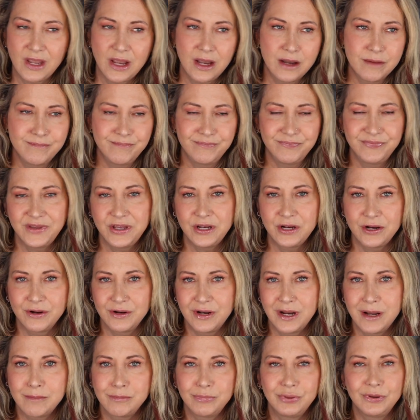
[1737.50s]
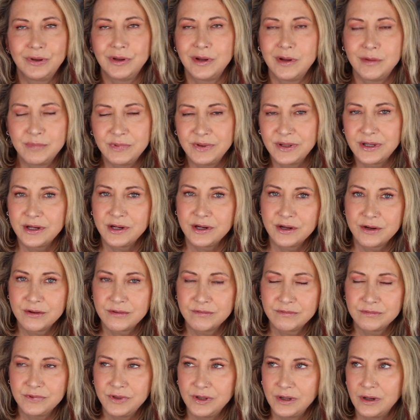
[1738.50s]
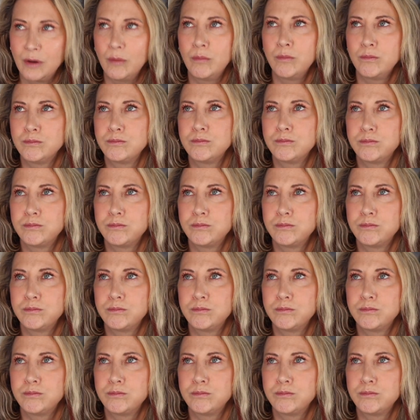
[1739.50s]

You know, not plump like a, you know,